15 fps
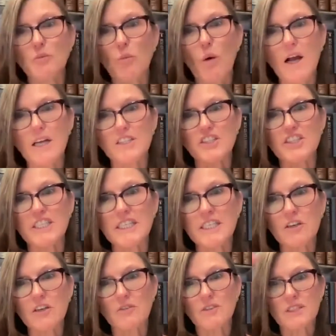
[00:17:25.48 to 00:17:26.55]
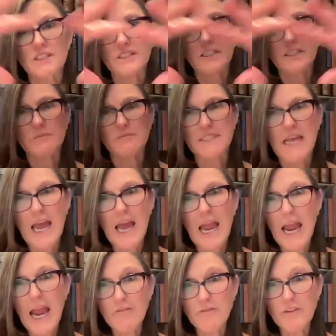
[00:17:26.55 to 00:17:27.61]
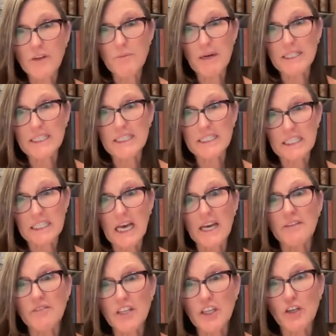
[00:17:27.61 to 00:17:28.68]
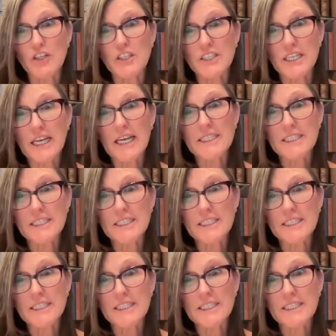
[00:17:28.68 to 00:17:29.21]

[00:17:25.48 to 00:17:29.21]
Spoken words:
watch ecosystems. Everybody's livelihood